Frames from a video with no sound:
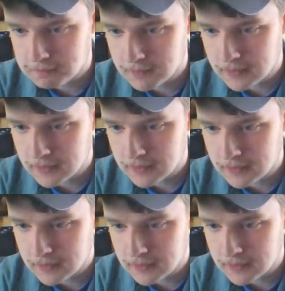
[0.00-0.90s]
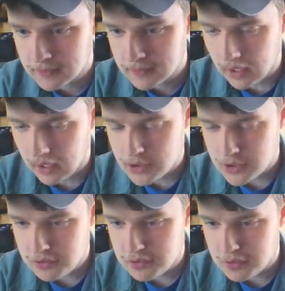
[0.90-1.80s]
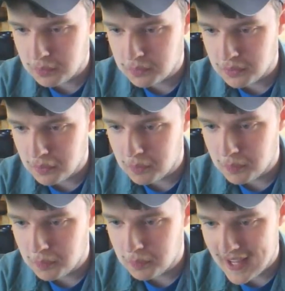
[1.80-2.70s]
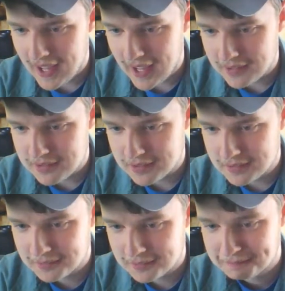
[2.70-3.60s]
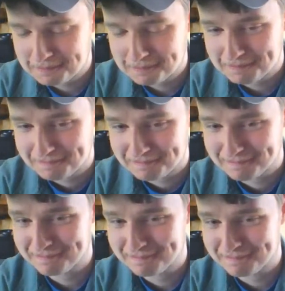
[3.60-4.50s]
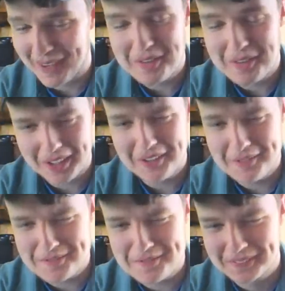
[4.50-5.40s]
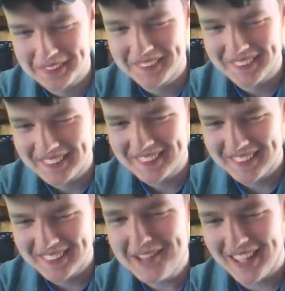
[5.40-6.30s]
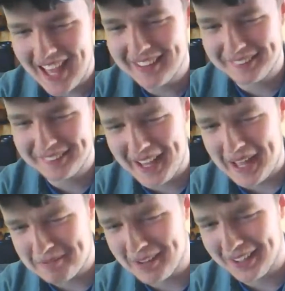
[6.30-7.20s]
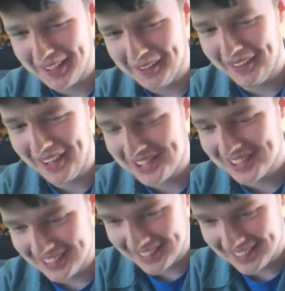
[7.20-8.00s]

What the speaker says: Oh, I just don't know what to ask. I've kind of gathered that by now,